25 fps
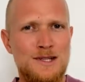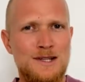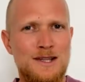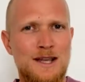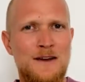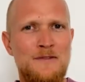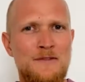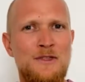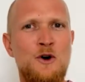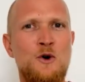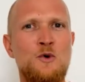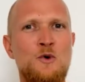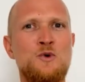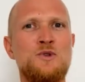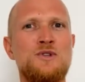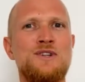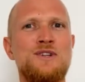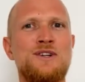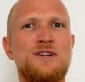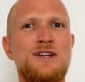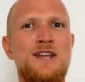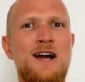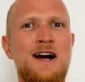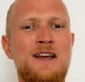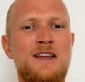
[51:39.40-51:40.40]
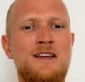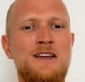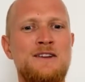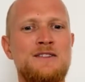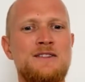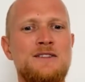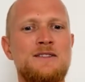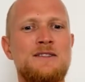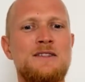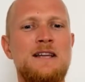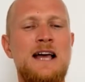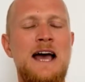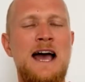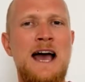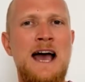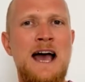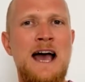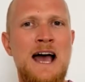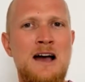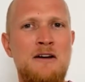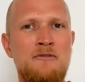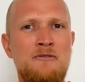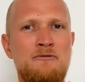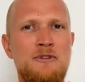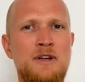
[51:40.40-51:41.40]
that those clients
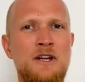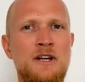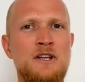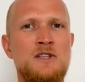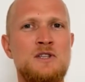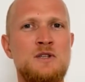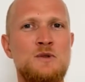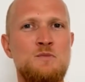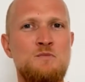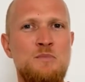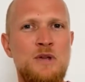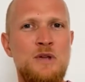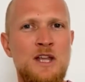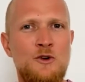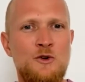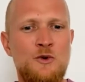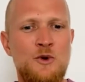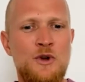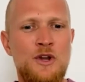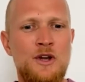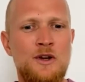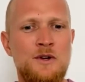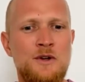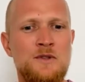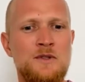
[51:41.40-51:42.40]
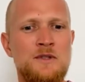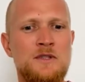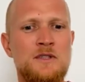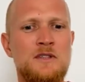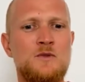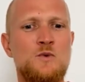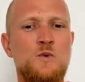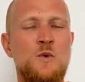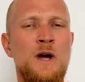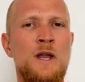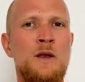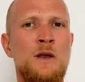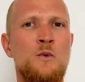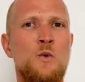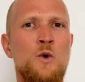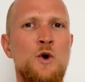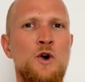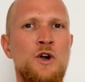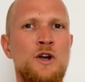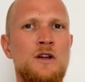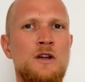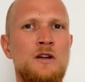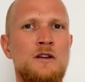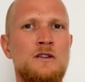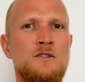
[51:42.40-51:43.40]
have experienced when
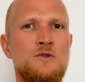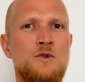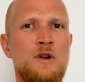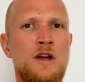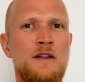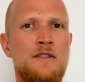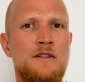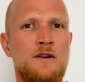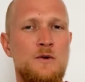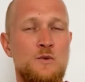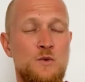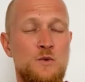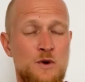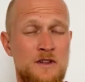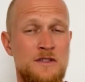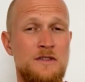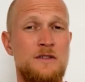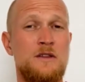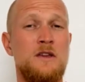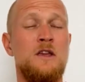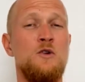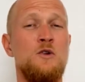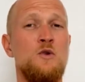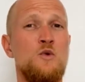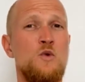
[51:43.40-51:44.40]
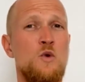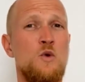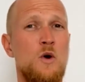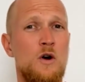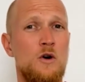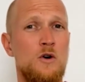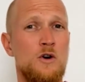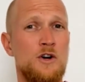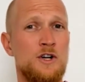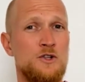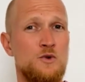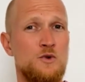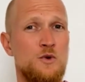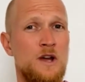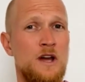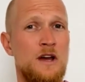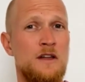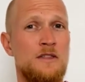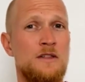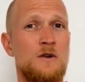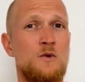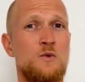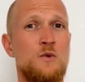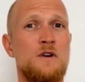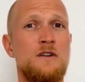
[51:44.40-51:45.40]
working together with you or
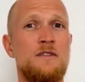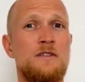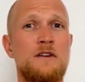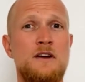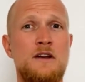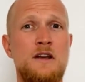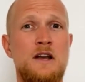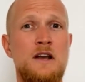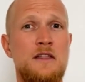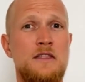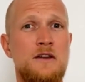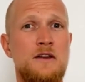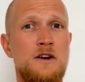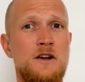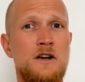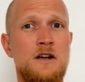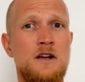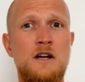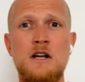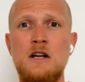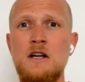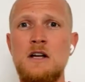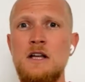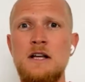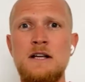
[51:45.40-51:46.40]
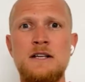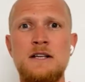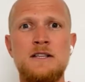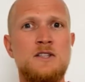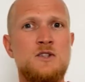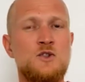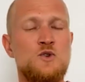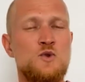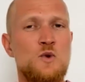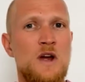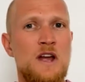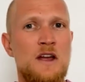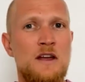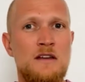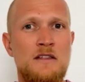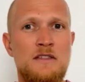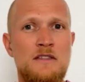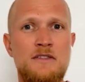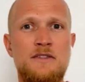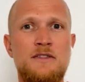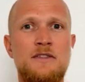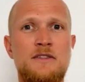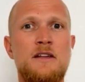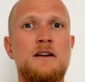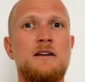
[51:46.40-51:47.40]
together with another
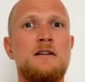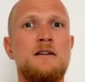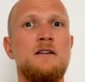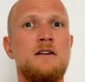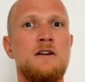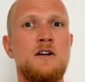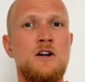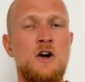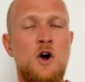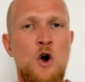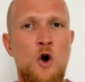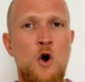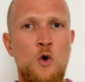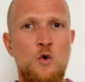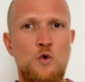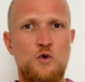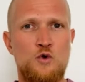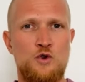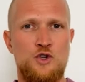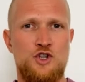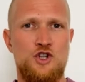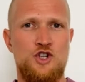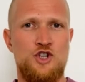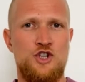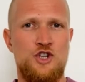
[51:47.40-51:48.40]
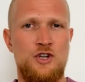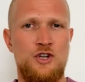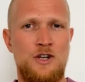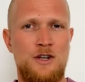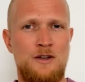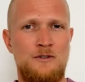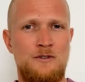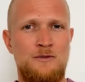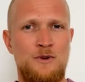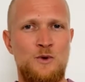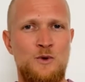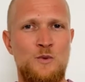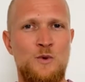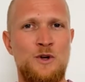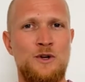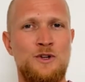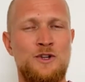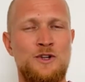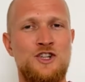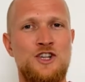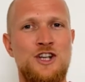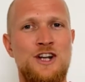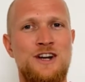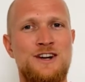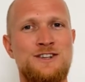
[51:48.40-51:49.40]
strength coach? If you want to
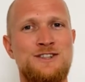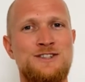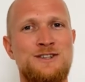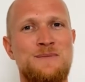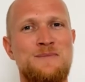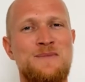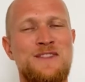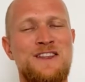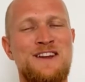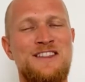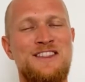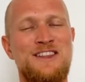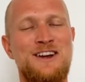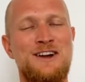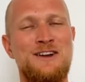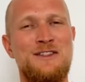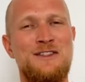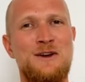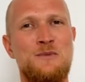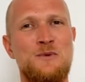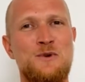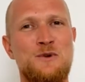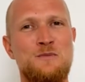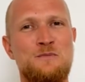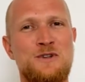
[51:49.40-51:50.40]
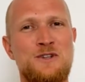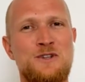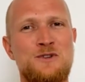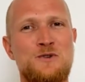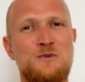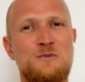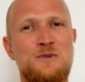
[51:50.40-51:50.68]
share something there, that would be super.